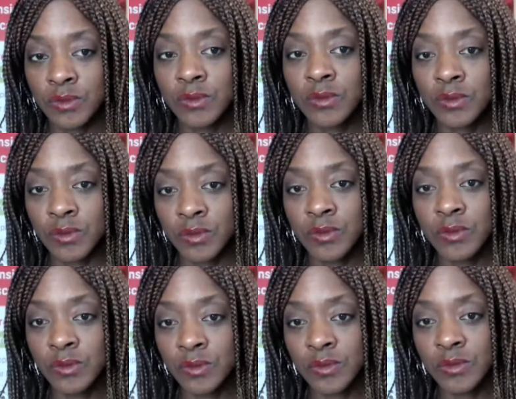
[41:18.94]

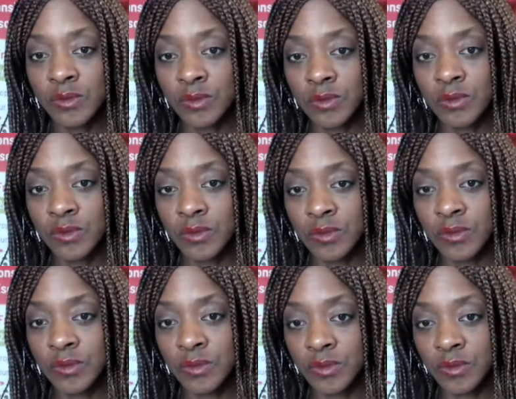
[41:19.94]

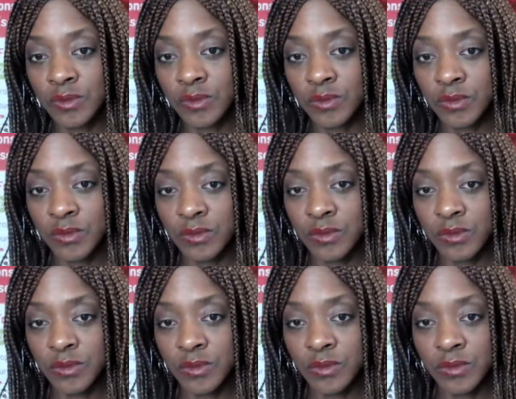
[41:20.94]

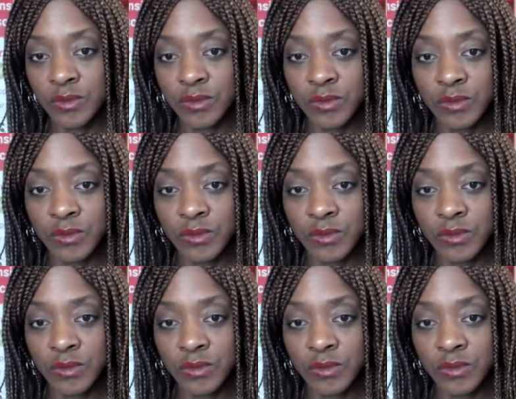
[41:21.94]
This person isn't speaking.